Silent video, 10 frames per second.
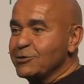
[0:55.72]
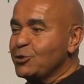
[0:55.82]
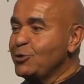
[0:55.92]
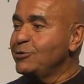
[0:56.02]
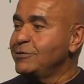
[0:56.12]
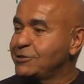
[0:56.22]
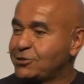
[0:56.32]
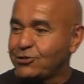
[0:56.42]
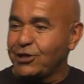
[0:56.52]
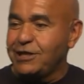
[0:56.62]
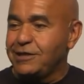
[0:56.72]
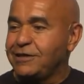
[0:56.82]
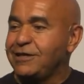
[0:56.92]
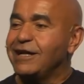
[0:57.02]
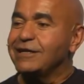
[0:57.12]
2,
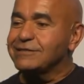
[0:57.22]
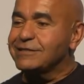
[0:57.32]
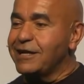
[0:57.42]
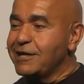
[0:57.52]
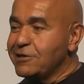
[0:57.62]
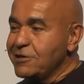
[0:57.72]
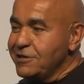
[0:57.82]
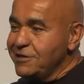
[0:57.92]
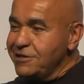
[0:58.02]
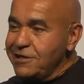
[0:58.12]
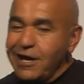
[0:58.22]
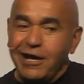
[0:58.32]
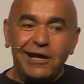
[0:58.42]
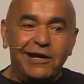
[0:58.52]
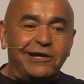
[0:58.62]
3, and say,
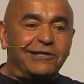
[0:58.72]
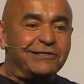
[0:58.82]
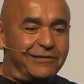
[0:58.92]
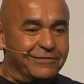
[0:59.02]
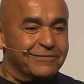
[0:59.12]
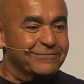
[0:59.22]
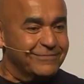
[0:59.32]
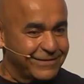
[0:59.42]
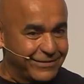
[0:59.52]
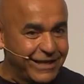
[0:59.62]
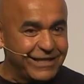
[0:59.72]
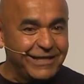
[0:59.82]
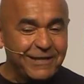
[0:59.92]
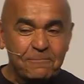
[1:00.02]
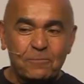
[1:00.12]
yes.
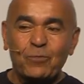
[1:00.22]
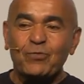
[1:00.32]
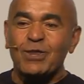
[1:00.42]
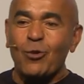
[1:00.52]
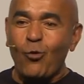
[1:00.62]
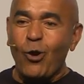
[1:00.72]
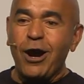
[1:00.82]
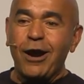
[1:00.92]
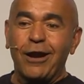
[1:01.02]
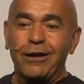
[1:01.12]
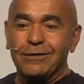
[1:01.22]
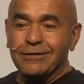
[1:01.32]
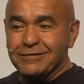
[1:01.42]
Ready? 1,